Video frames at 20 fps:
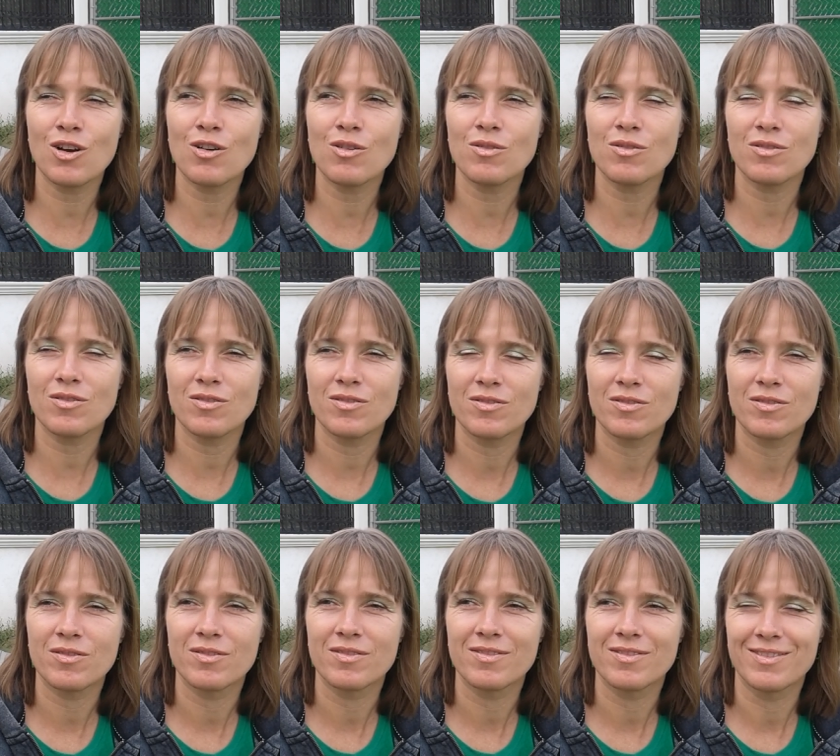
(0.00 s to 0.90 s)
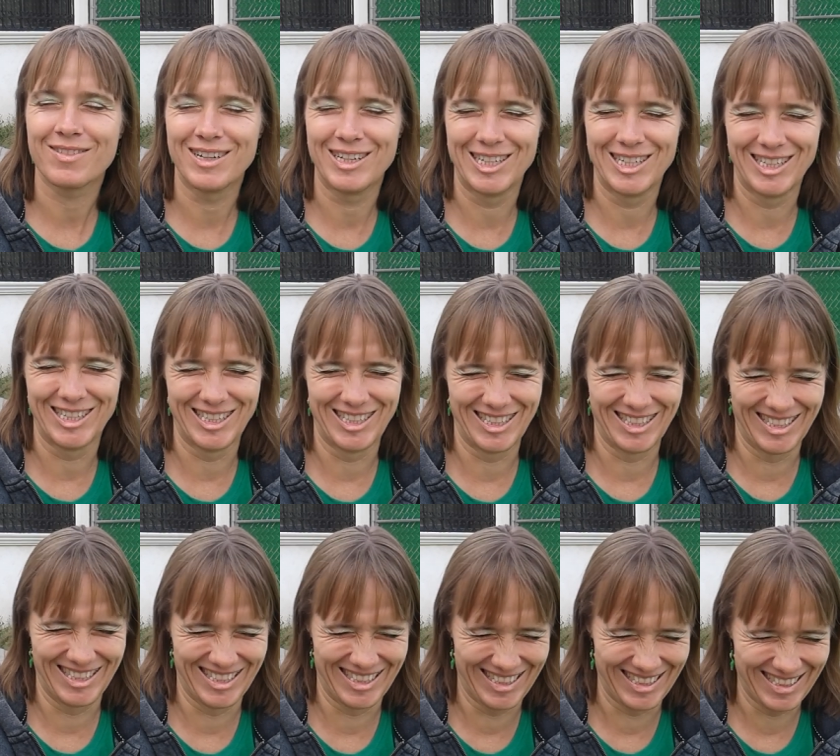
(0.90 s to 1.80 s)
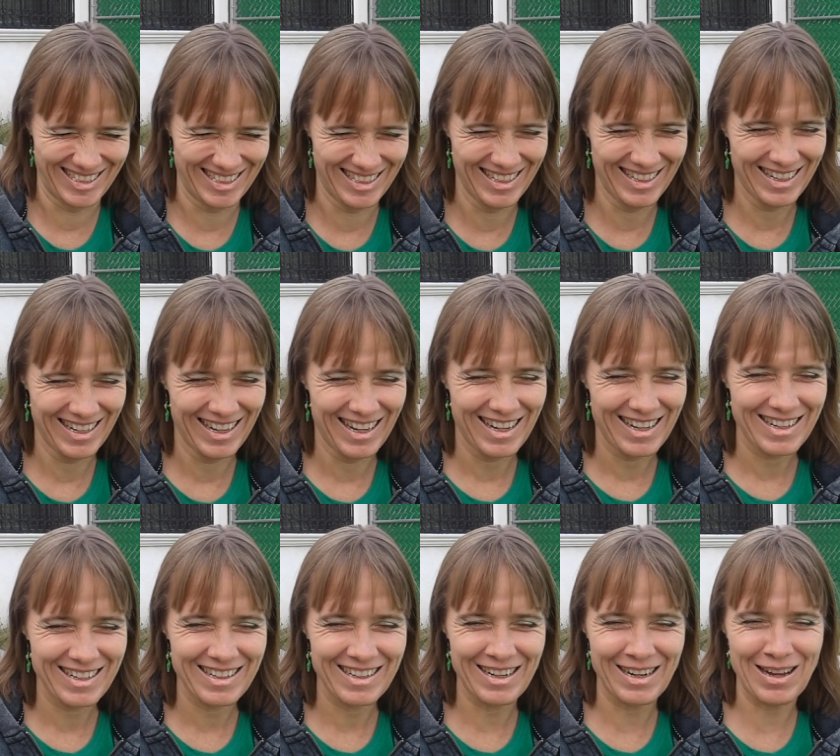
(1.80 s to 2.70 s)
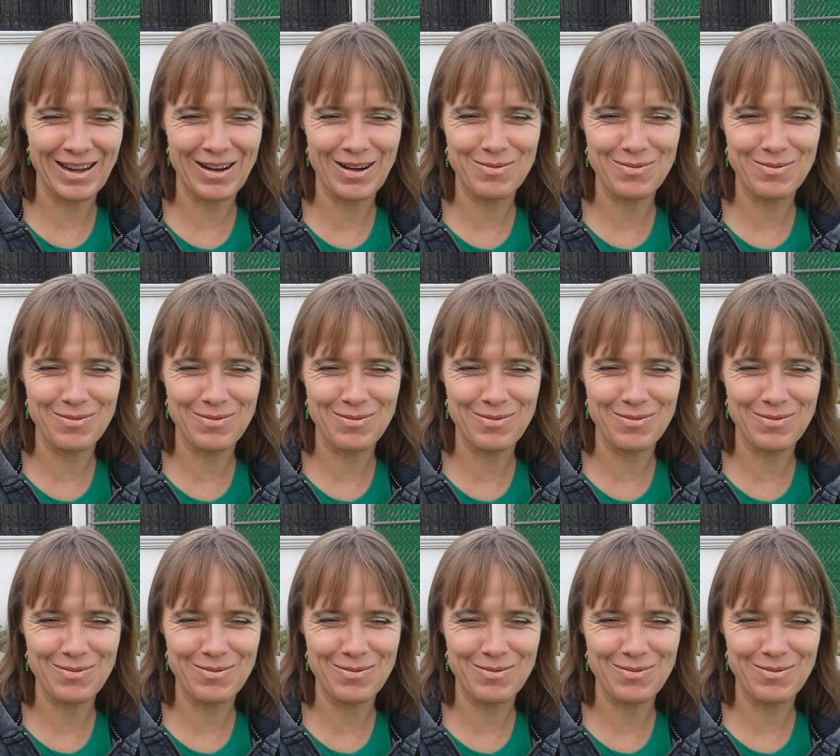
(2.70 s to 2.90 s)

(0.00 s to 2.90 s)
I've never had it, but I don't know.